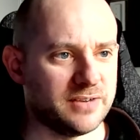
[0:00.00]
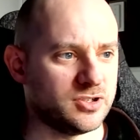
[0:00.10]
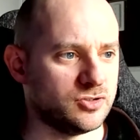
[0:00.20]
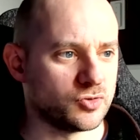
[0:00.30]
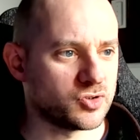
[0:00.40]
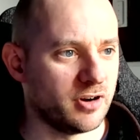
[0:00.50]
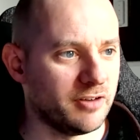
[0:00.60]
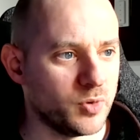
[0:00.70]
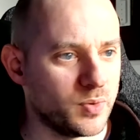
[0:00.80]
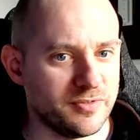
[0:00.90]
of introductory
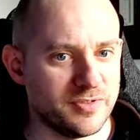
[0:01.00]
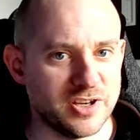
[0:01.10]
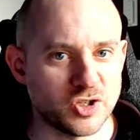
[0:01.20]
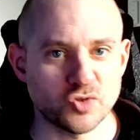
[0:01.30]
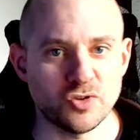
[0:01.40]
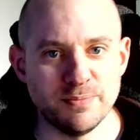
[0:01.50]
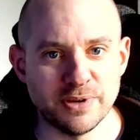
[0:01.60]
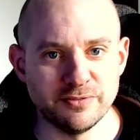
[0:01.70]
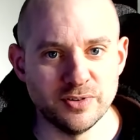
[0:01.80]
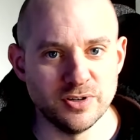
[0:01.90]
offer with the
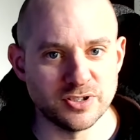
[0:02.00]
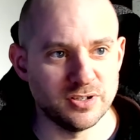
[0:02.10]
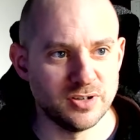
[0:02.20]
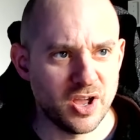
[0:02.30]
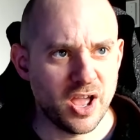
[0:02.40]
streaming version